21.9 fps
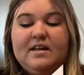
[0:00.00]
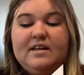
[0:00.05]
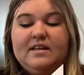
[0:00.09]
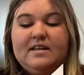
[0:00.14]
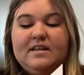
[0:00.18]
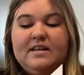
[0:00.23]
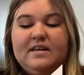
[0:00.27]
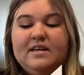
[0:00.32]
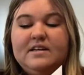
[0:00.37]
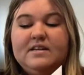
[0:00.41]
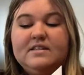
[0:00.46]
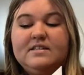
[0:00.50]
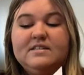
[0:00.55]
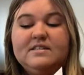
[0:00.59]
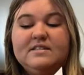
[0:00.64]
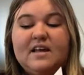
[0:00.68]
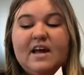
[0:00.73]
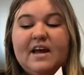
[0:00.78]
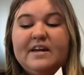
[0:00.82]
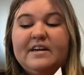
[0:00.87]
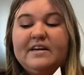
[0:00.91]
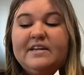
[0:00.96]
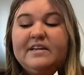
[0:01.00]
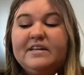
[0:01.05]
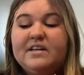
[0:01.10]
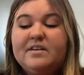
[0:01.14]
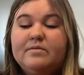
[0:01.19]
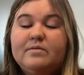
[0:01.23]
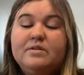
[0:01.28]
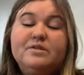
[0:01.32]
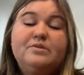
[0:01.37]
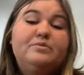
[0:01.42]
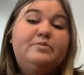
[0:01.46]
he decided
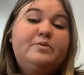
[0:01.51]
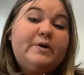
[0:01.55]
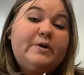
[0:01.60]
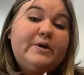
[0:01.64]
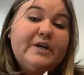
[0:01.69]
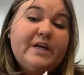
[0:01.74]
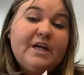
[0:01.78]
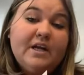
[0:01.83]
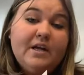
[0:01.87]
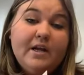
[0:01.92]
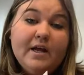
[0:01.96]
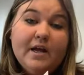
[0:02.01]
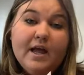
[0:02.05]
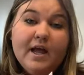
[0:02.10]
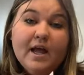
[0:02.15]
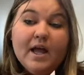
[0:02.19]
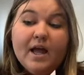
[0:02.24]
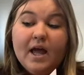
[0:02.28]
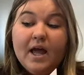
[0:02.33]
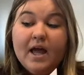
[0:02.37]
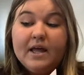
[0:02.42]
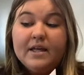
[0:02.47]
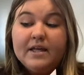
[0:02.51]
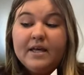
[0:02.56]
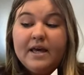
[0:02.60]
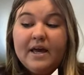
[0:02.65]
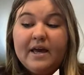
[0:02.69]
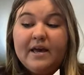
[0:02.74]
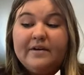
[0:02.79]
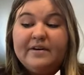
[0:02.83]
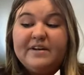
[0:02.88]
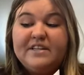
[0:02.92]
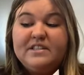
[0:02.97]
he was worried and
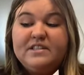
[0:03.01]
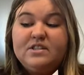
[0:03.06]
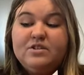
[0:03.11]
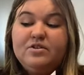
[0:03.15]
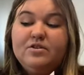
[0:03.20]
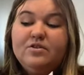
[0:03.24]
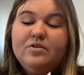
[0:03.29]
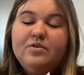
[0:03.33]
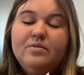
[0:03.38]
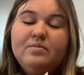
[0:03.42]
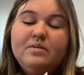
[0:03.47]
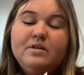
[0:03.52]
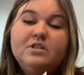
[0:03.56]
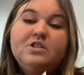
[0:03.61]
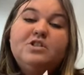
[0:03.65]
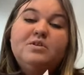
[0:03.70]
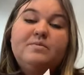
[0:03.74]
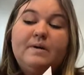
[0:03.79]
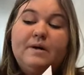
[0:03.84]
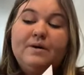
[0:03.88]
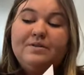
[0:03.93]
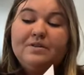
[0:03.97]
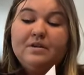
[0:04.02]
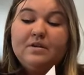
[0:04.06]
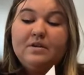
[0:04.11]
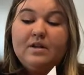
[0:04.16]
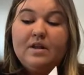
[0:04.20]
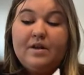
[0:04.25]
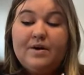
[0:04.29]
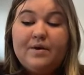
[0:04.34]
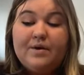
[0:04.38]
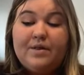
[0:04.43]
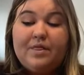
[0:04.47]
caring too much about the
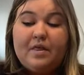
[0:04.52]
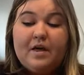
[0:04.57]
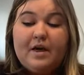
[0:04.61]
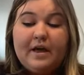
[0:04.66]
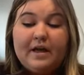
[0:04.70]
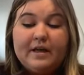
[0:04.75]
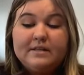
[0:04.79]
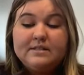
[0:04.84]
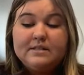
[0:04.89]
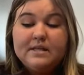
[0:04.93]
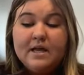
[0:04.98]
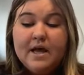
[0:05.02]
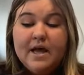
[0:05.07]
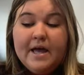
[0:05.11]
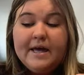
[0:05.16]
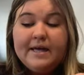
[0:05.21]
little things.